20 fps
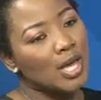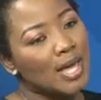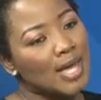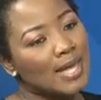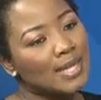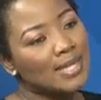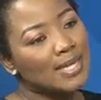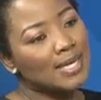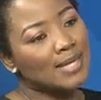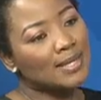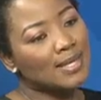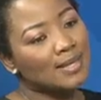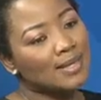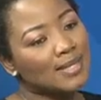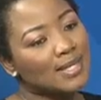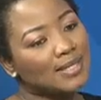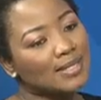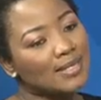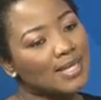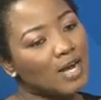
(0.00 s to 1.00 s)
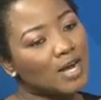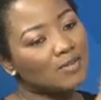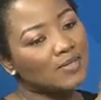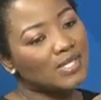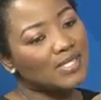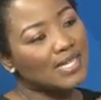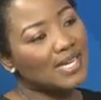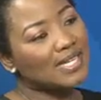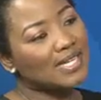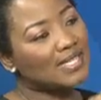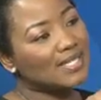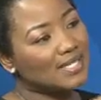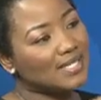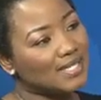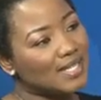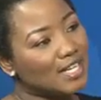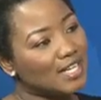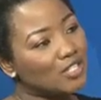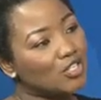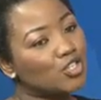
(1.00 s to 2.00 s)
the downside is
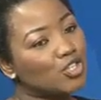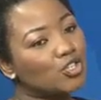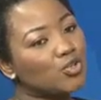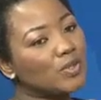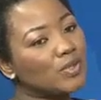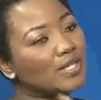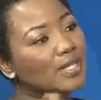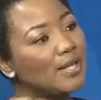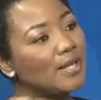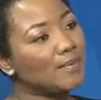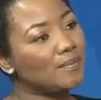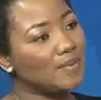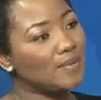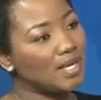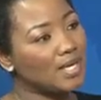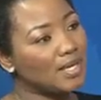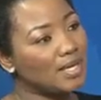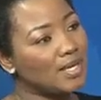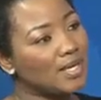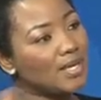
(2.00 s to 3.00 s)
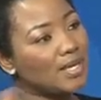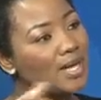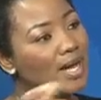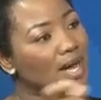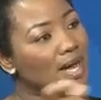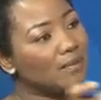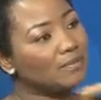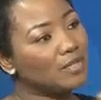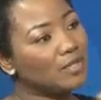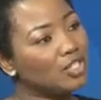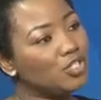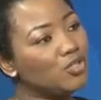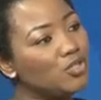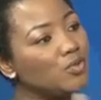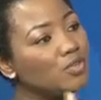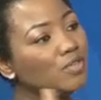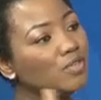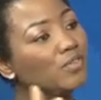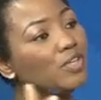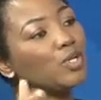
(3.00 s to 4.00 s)
that should there be
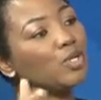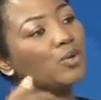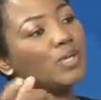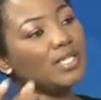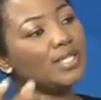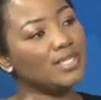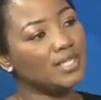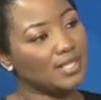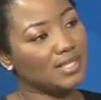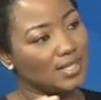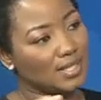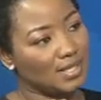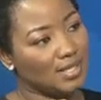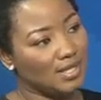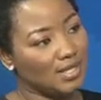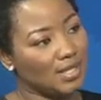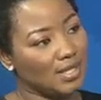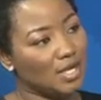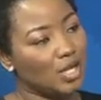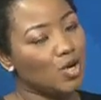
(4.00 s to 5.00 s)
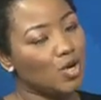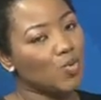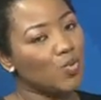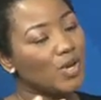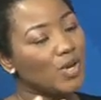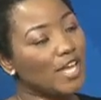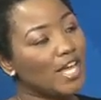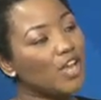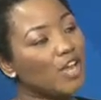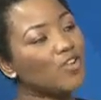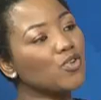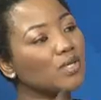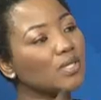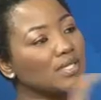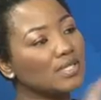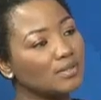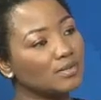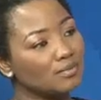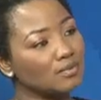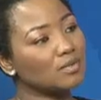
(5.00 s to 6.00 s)
issues of liquidity, we
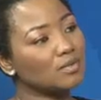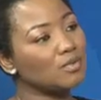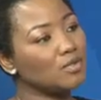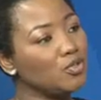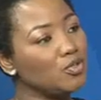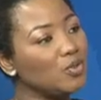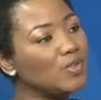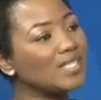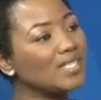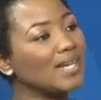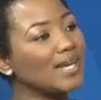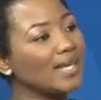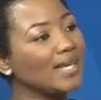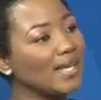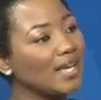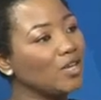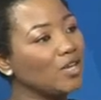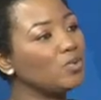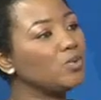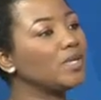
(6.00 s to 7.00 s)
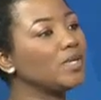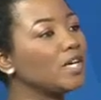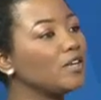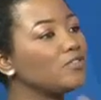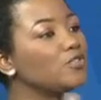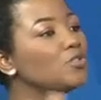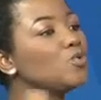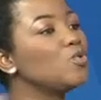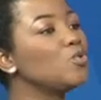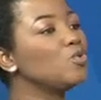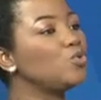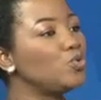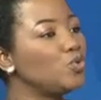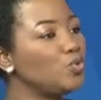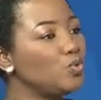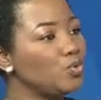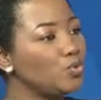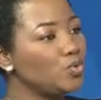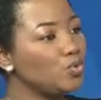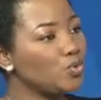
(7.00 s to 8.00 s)
cannot use it again. Would have to go
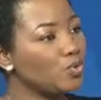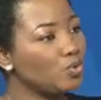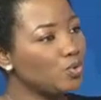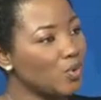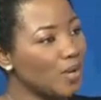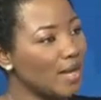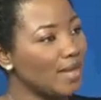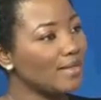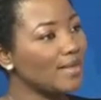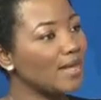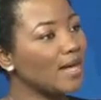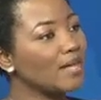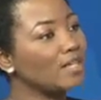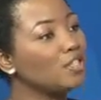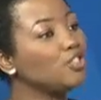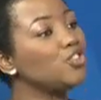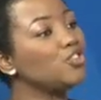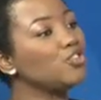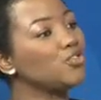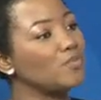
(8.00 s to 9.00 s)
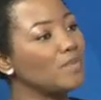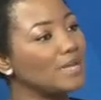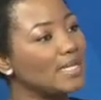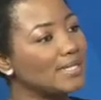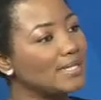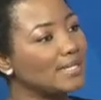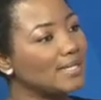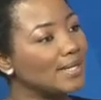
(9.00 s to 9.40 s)
to other instruments.